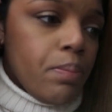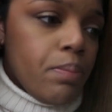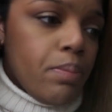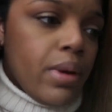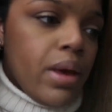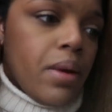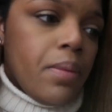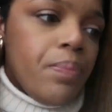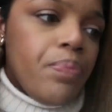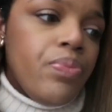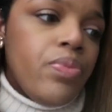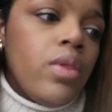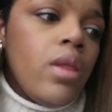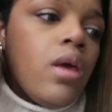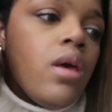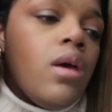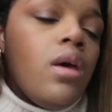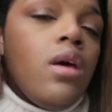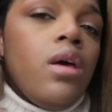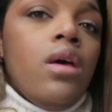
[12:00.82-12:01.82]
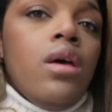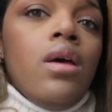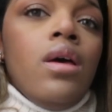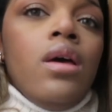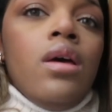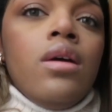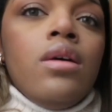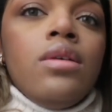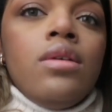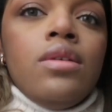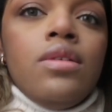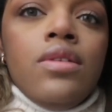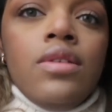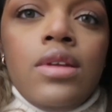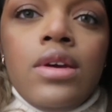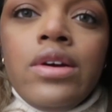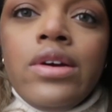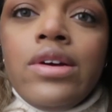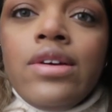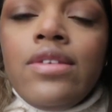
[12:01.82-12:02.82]
But
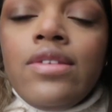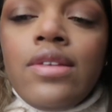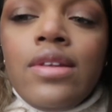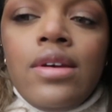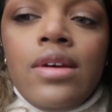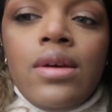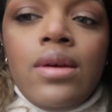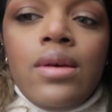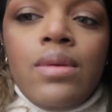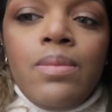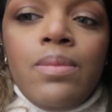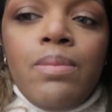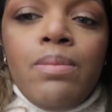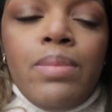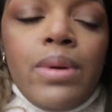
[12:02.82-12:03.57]
seriously,